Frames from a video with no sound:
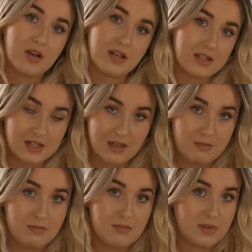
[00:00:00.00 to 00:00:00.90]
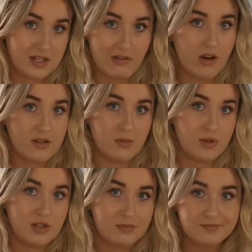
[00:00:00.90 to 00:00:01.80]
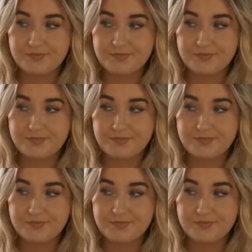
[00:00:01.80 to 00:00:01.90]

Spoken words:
like a steam steriliser would.